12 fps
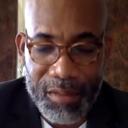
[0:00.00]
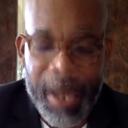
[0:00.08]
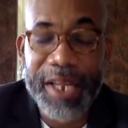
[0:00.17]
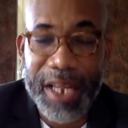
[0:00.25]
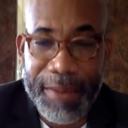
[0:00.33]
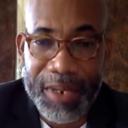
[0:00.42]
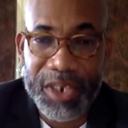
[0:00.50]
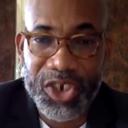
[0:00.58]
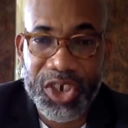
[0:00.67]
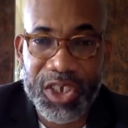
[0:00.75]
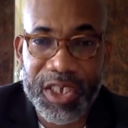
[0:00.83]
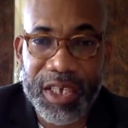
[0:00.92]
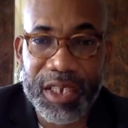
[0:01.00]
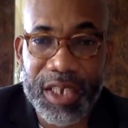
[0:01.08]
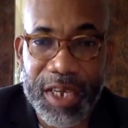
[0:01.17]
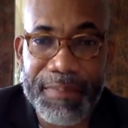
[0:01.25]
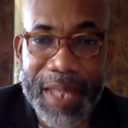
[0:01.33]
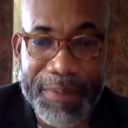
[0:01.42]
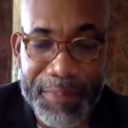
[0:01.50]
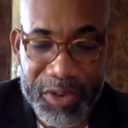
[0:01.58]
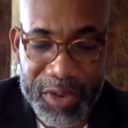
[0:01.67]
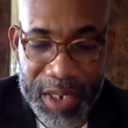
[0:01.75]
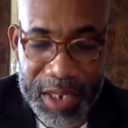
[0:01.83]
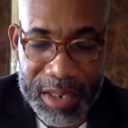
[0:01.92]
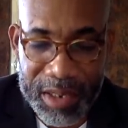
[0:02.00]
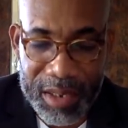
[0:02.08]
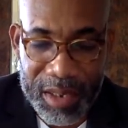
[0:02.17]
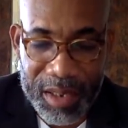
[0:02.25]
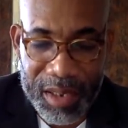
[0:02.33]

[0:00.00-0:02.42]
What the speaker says: Right? I mean, she's saying, keep that between us.